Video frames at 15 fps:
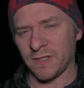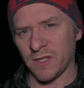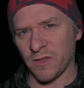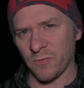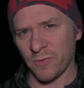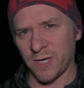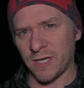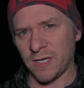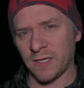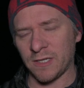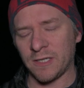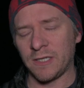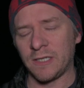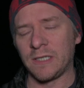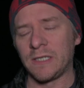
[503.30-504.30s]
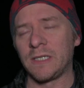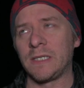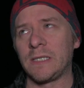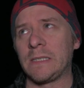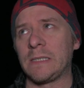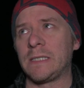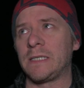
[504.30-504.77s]
dithering.
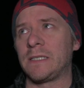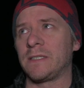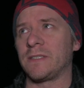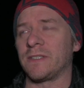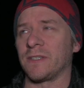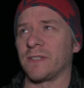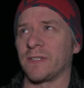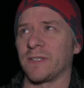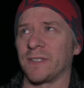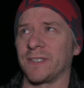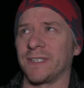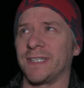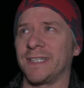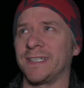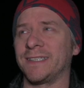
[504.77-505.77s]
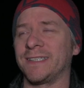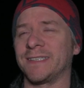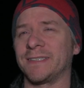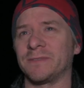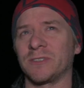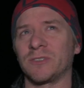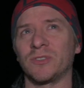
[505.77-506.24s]
So
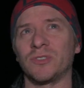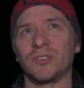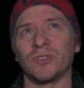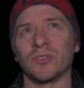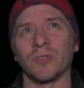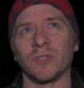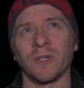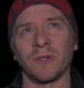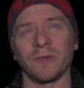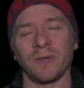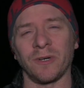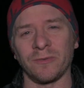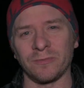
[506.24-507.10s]
I'm not too sure.